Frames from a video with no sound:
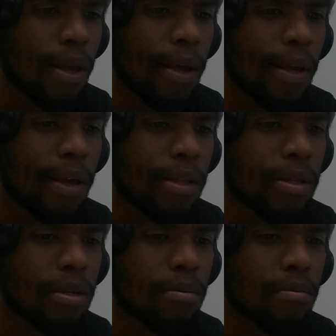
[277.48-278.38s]
and get
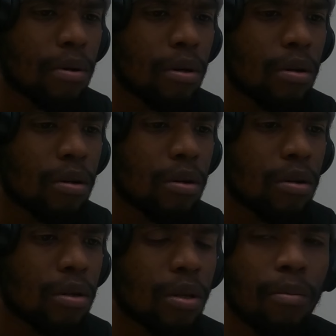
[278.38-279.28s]
some
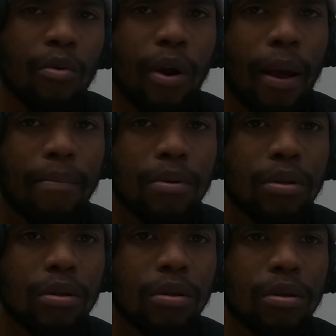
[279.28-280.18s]
uh, some
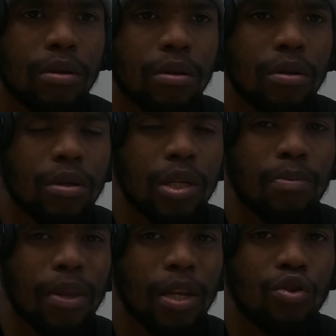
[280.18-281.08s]
wraps,
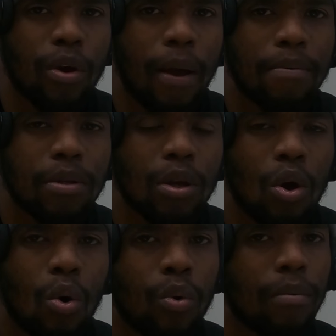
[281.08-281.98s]
spinach wraps to
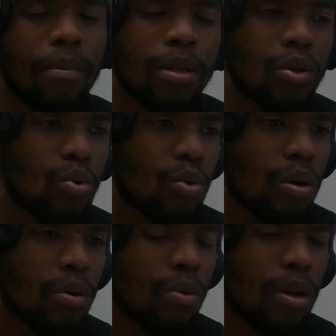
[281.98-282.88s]
go with my
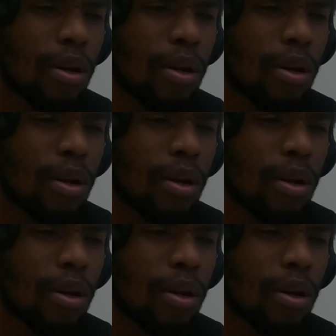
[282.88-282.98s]
tuna and